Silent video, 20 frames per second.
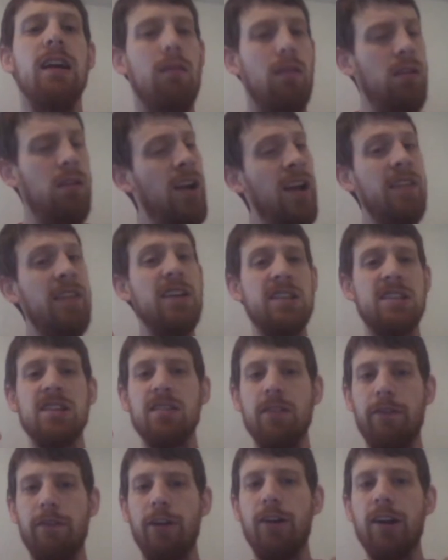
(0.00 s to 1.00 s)
And this is
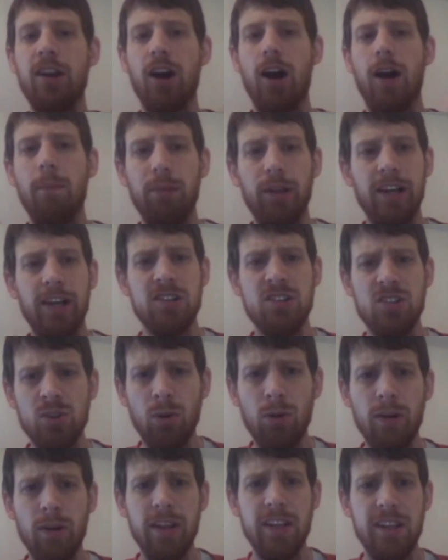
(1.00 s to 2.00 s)
a very complex
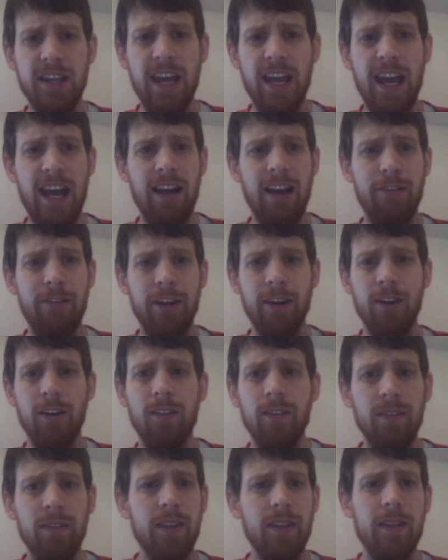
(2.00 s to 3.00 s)
story that they have
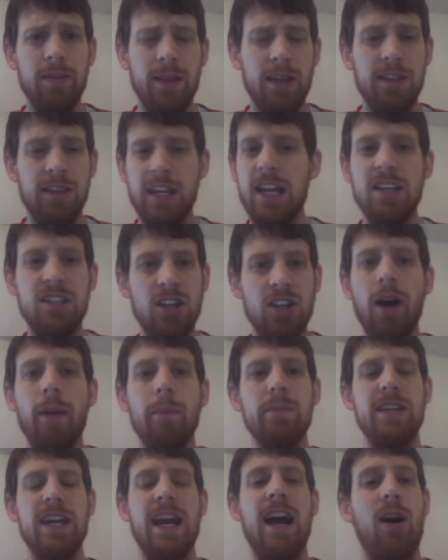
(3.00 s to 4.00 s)
here that they
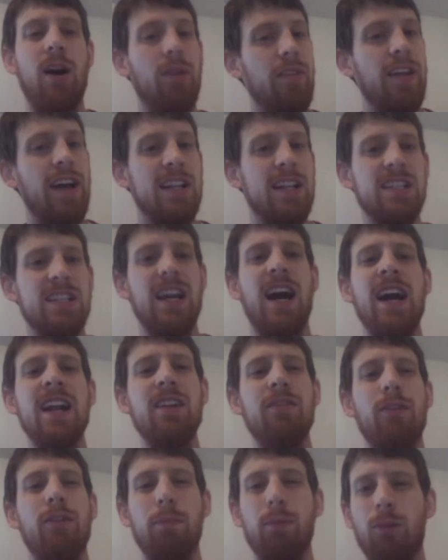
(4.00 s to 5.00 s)
dumb down, and that's kind
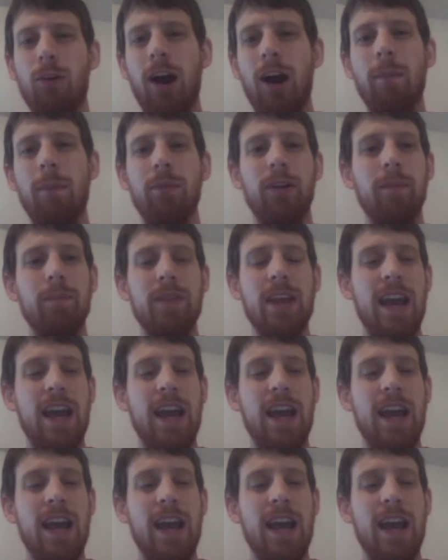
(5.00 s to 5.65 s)
of a problem,